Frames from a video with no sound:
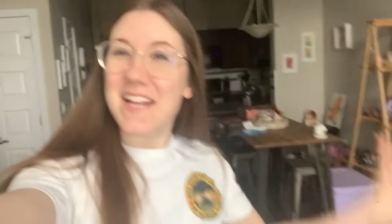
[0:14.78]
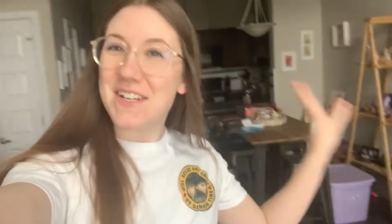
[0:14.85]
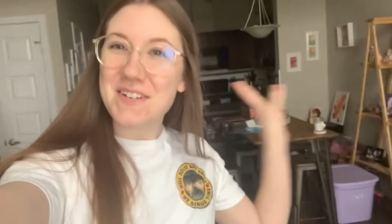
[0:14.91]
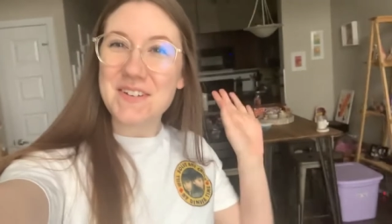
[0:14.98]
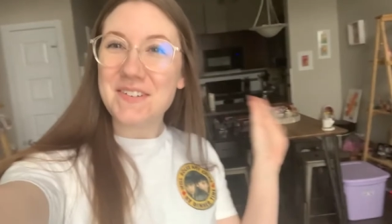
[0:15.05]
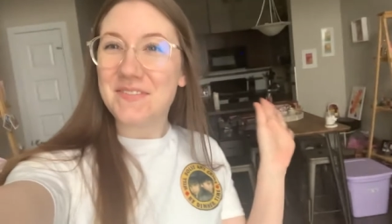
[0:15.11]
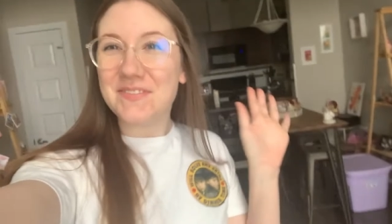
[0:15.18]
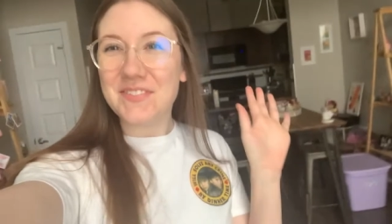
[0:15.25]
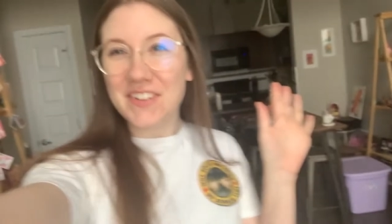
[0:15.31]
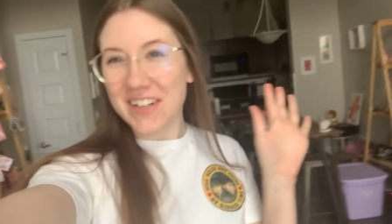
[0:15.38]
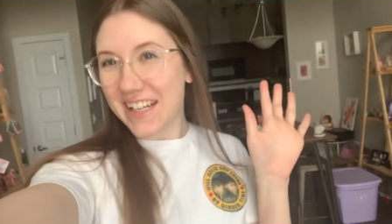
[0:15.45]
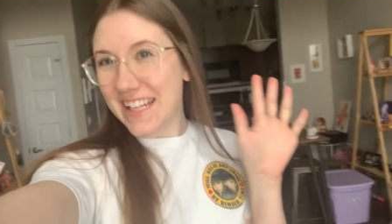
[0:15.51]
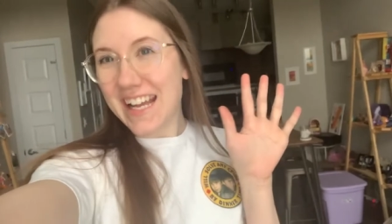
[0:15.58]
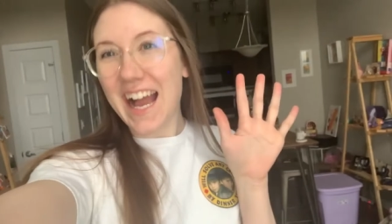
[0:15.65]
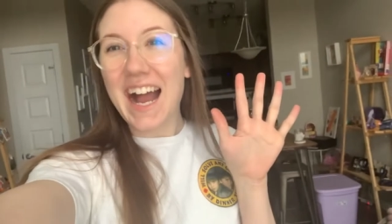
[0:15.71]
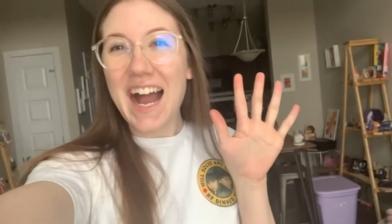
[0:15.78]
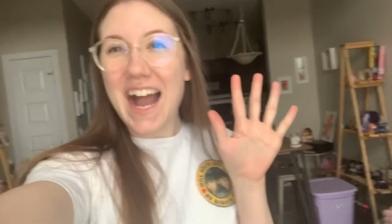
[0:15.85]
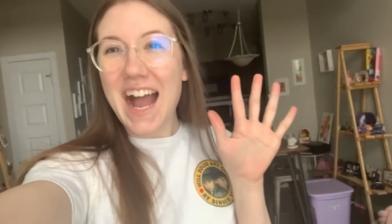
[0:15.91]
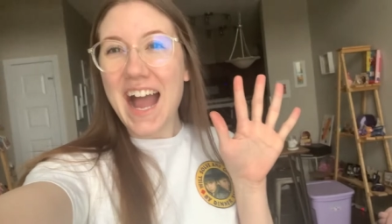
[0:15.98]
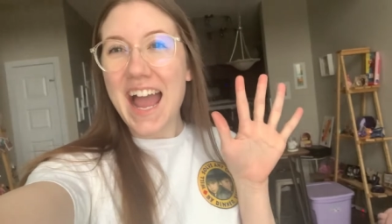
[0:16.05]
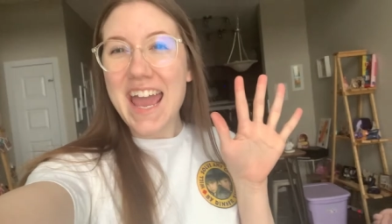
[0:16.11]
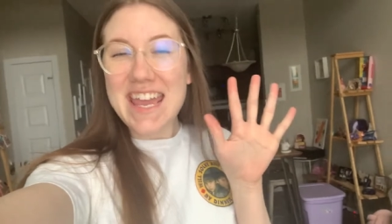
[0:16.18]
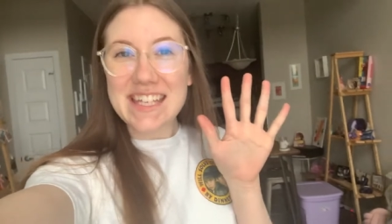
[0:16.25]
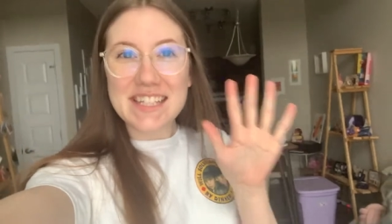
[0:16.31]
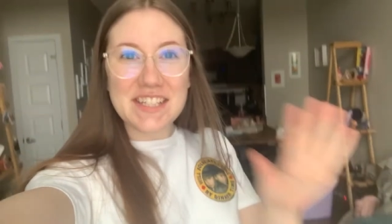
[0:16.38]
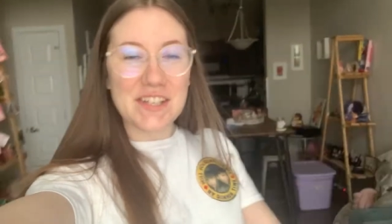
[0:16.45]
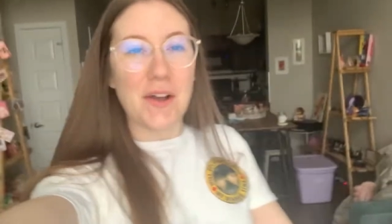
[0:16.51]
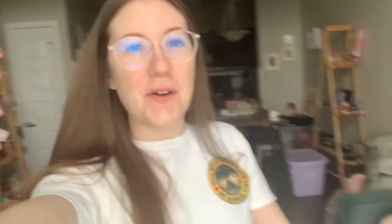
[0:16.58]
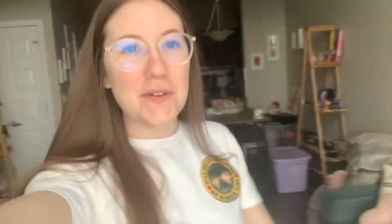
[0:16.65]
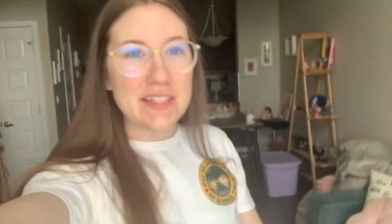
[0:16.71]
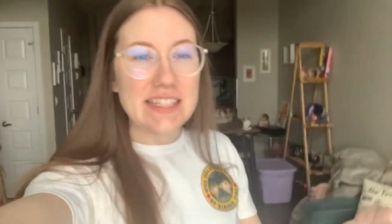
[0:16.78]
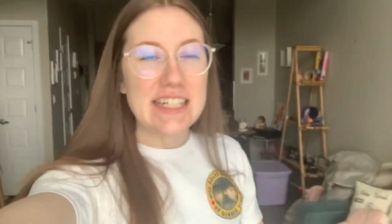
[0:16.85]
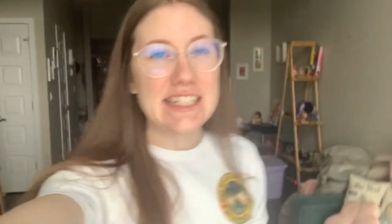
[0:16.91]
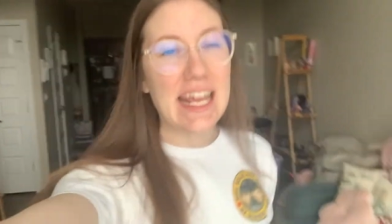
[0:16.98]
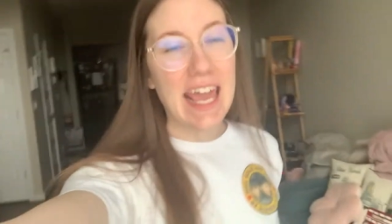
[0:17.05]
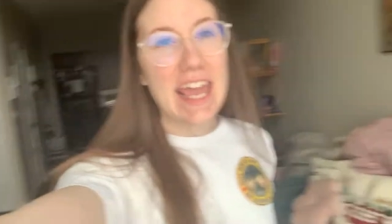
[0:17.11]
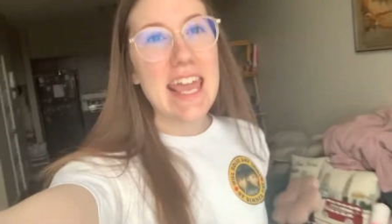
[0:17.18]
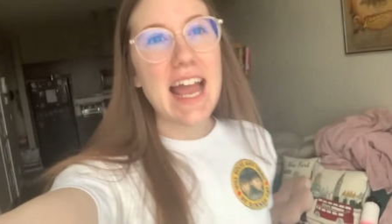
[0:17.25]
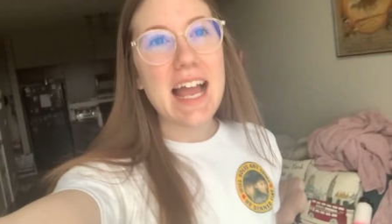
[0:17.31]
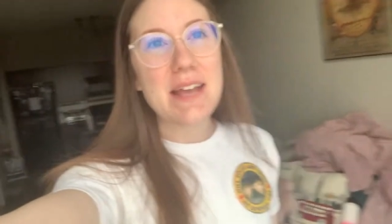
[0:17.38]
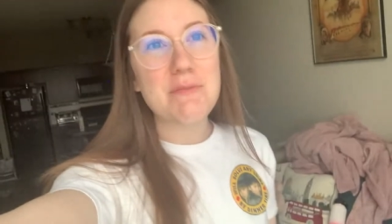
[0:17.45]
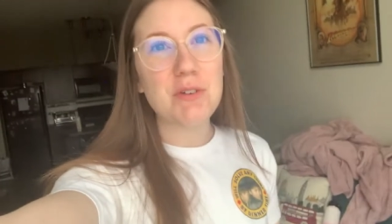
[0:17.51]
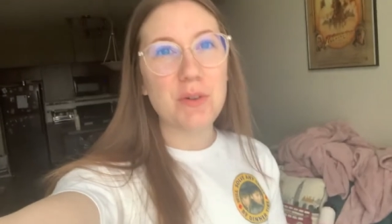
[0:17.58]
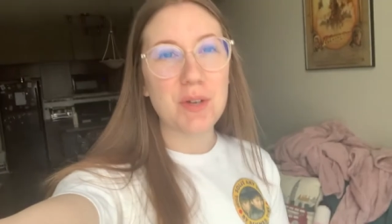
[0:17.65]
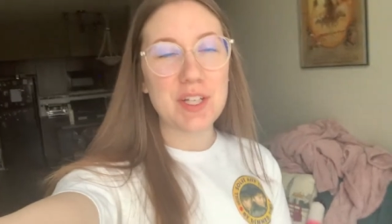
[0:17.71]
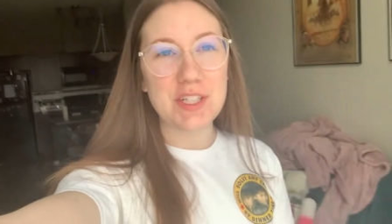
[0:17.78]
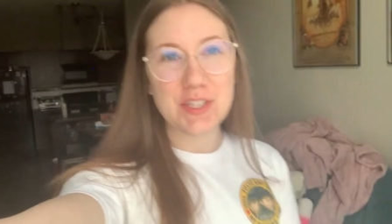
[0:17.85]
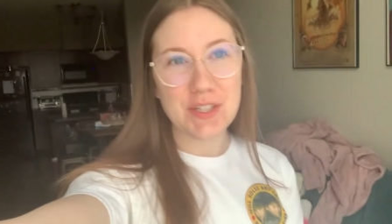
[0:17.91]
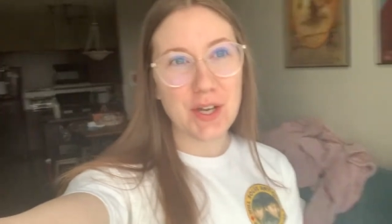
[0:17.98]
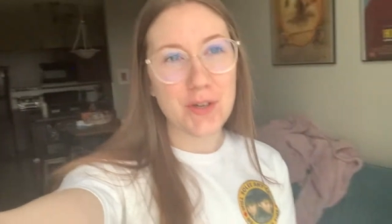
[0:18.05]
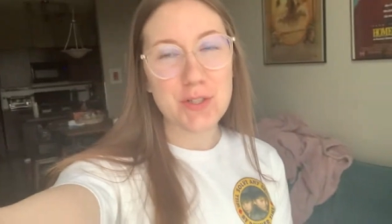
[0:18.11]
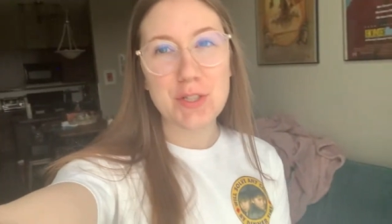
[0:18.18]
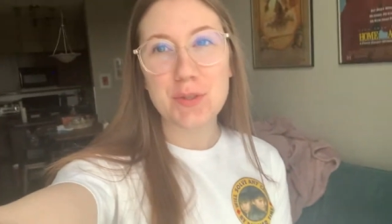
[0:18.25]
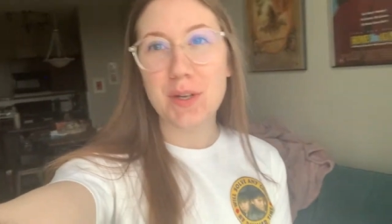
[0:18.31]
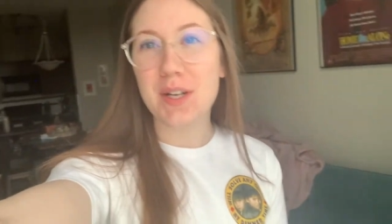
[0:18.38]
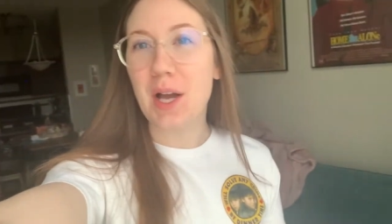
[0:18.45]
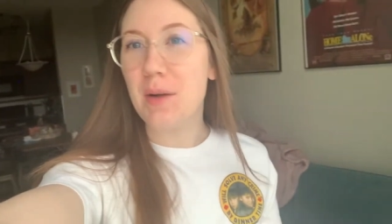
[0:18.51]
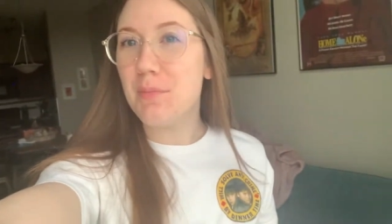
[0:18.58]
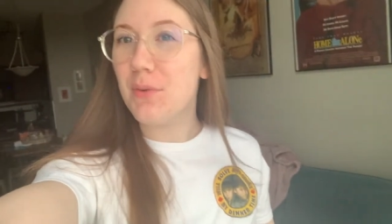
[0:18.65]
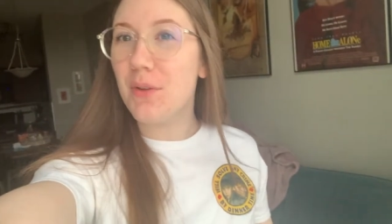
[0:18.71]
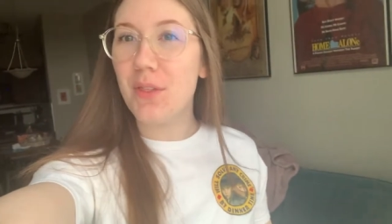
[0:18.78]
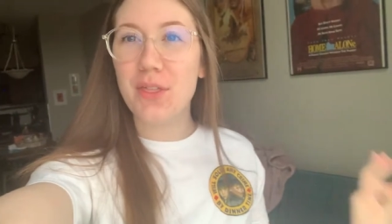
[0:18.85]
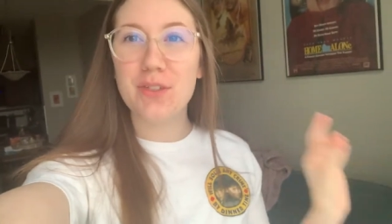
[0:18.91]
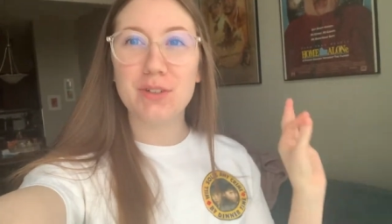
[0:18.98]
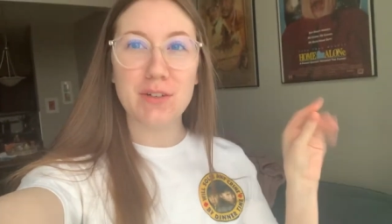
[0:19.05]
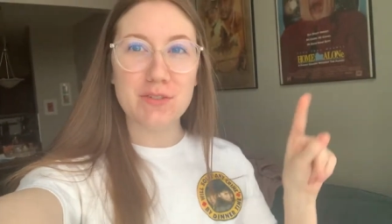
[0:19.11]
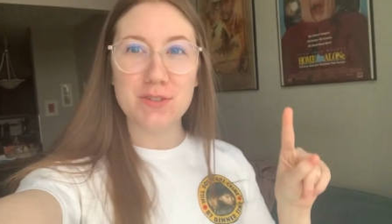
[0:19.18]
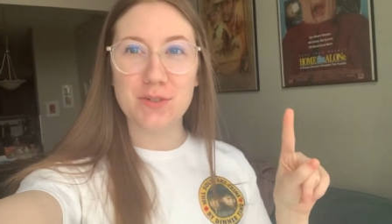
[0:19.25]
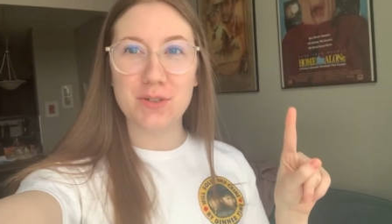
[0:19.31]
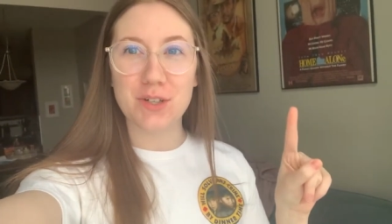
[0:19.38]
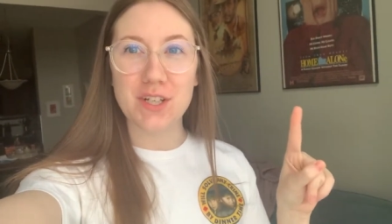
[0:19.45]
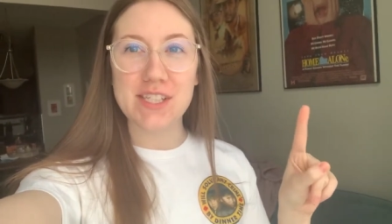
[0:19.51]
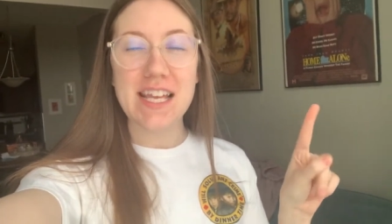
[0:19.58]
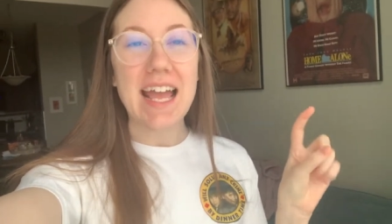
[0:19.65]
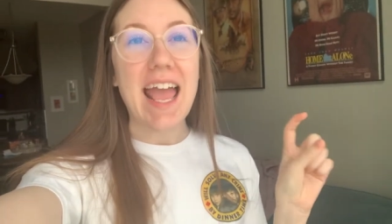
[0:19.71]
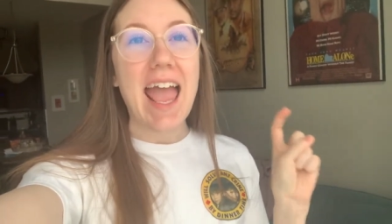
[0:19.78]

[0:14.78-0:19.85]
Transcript: Good morning guys! So today I'm going to go to a couple thrift stores